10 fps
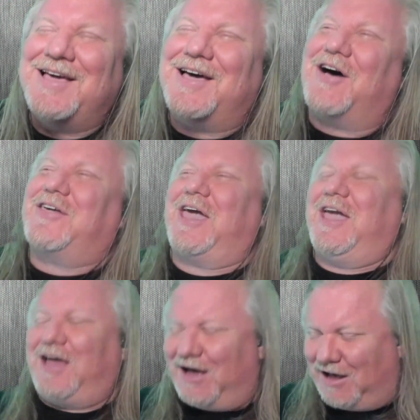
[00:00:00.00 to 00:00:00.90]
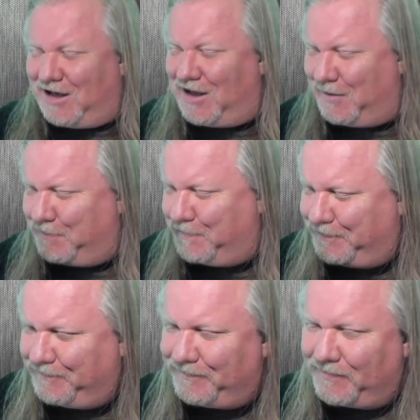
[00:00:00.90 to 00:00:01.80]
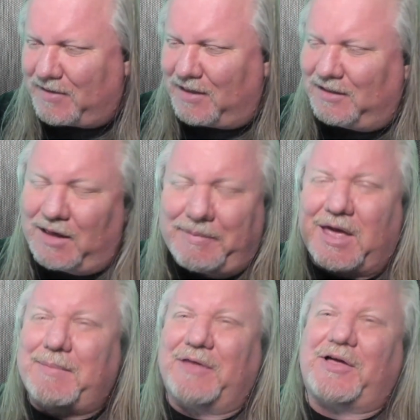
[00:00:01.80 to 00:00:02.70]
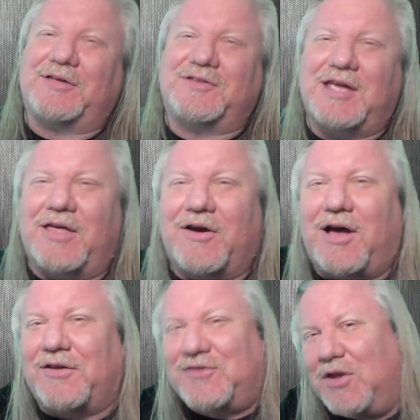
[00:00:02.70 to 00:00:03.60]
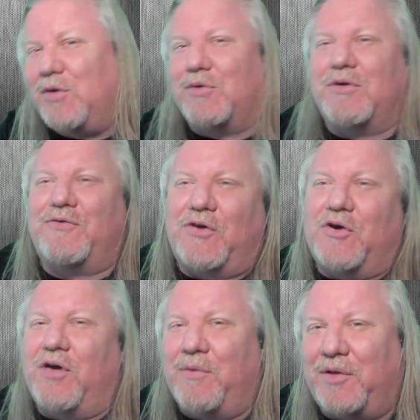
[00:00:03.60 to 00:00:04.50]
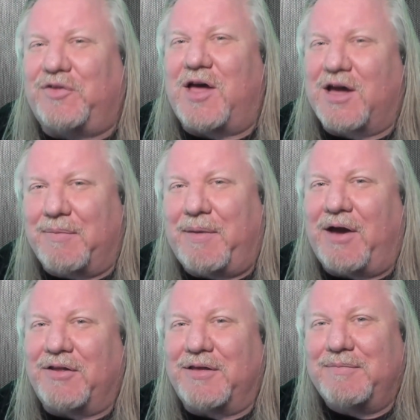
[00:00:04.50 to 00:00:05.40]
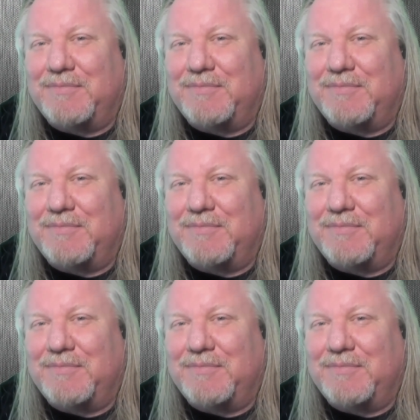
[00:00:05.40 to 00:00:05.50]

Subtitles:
Okay. Let me get my thoughts together. I'll see you in the review and we'll talk about it.